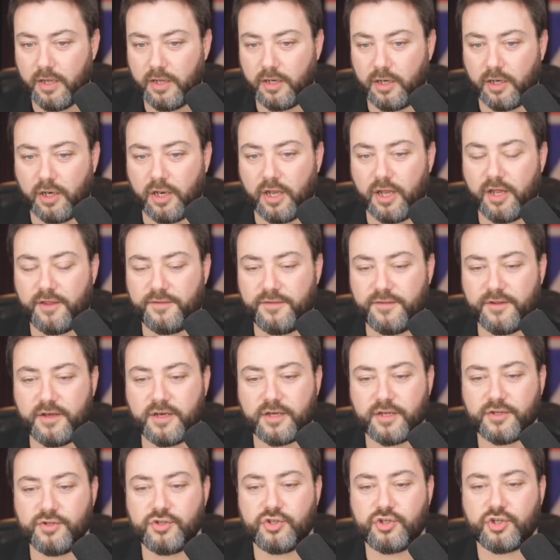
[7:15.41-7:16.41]
learn the
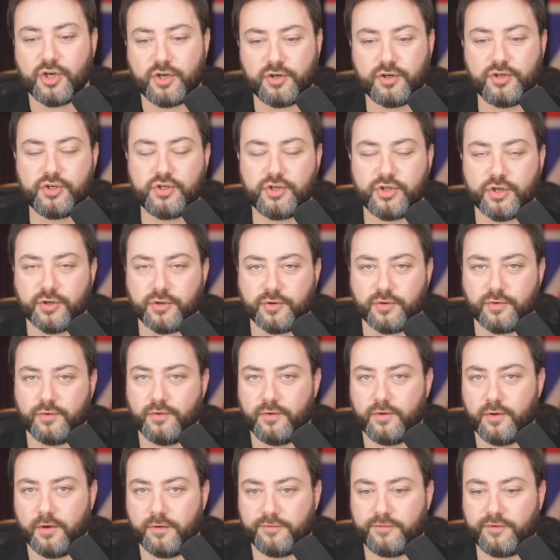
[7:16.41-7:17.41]
conjunction
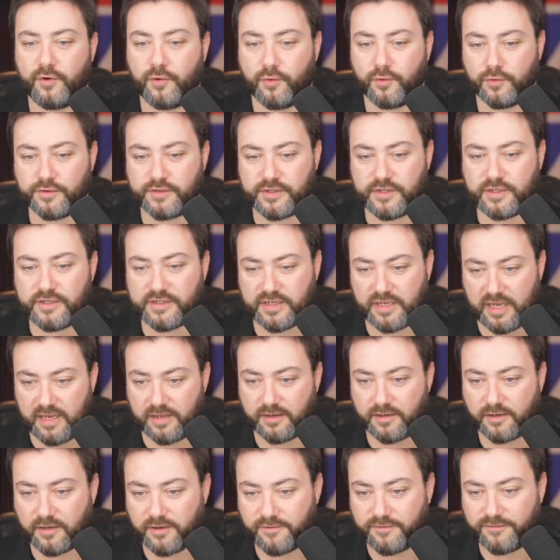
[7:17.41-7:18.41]
of causes
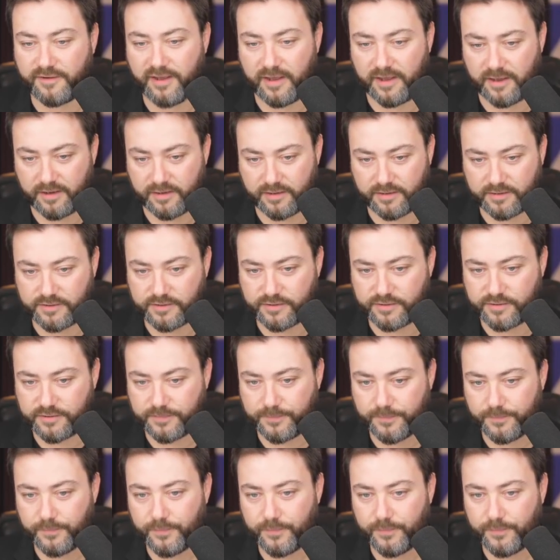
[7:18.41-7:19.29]
and effects.